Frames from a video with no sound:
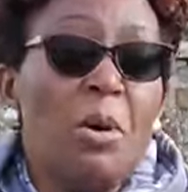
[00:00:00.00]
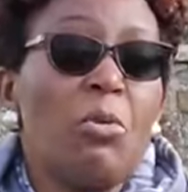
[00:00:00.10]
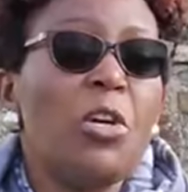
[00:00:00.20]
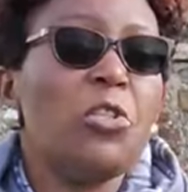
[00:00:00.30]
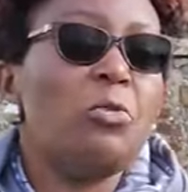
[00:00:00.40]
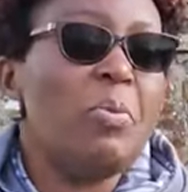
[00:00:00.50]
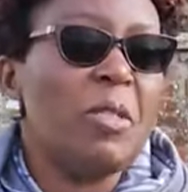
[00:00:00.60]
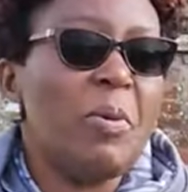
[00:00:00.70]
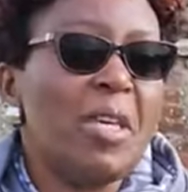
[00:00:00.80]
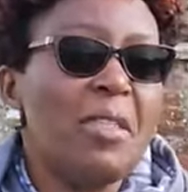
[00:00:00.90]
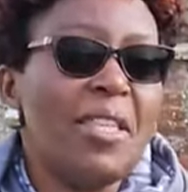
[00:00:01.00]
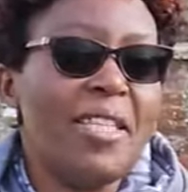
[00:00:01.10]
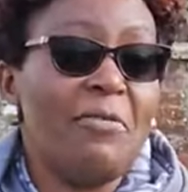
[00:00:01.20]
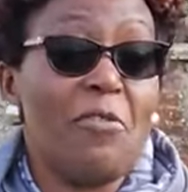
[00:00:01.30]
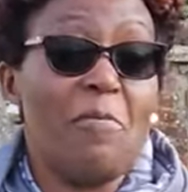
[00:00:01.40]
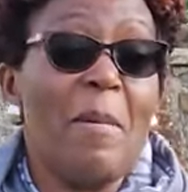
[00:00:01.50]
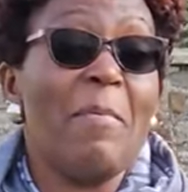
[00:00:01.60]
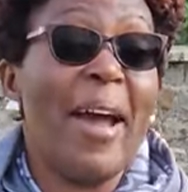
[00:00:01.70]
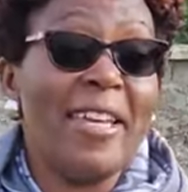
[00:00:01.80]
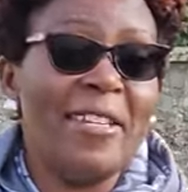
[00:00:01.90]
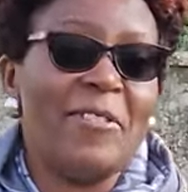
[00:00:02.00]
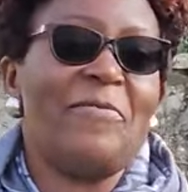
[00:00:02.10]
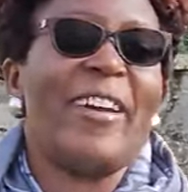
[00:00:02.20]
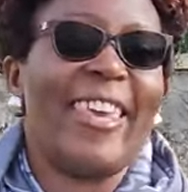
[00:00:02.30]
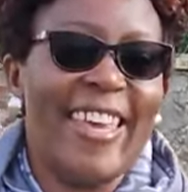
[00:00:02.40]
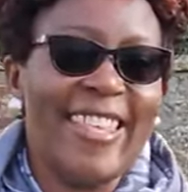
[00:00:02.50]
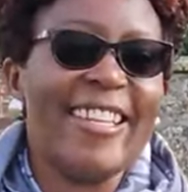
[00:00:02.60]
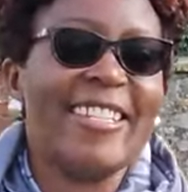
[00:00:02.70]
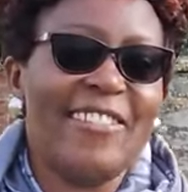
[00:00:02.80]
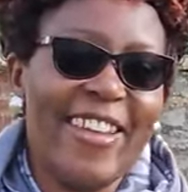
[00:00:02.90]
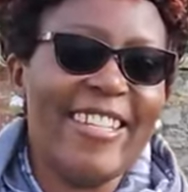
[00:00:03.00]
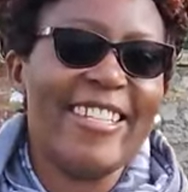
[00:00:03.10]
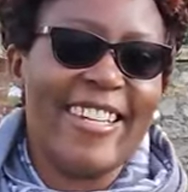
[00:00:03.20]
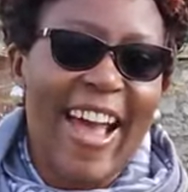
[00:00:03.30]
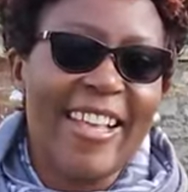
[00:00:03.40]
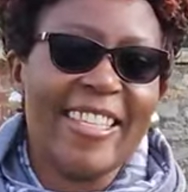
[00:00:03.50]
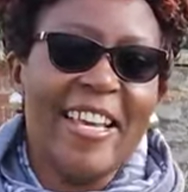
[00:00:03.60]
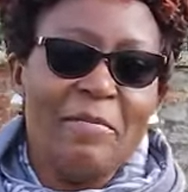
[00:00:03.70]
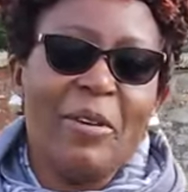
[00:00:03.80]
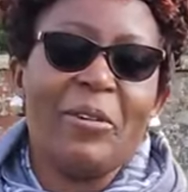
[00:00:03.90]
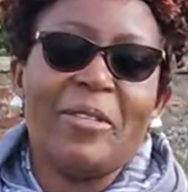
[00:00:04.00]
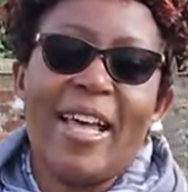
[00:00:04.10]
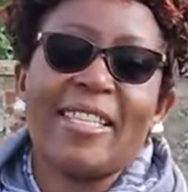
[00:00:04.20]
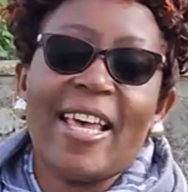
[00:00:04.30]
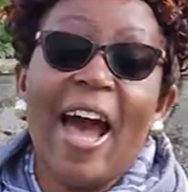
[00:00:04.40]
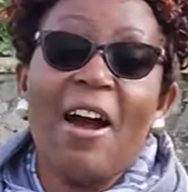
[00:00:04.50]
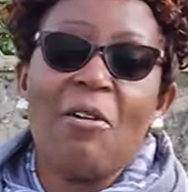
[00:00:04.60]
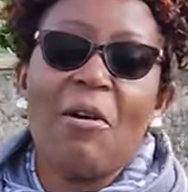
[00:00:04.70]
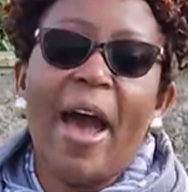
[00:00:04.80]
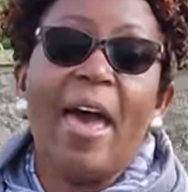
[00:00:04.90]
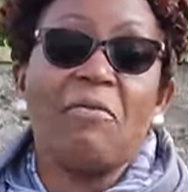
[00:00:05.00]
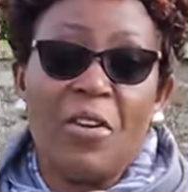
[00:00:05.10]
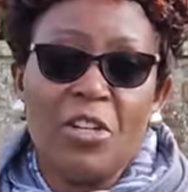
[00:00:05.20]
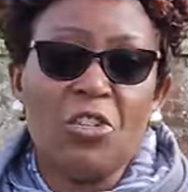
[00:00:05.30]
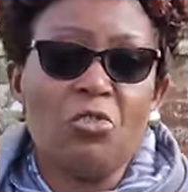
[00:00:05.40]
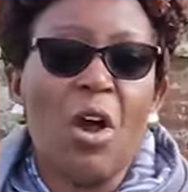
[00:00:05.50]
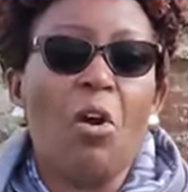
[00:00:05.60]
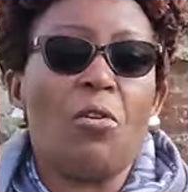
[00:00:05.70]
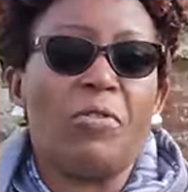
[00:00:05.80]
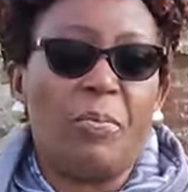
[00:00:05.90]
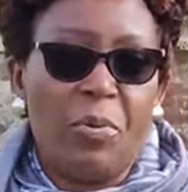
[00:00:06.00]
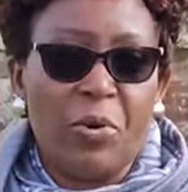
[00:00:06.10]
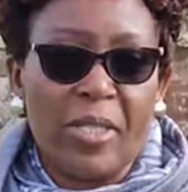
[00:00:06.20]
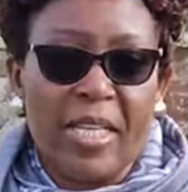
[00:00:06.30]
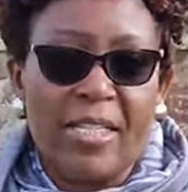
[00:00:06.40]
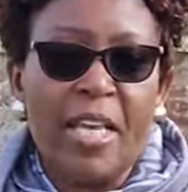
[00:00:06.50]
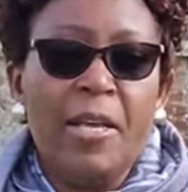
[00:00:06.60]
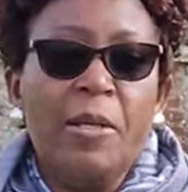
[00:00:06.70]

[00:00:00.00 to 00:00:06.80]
So I'm going to be speaking this from a mind of a Kenyan trained nurse, because that's how I am very sure of the process.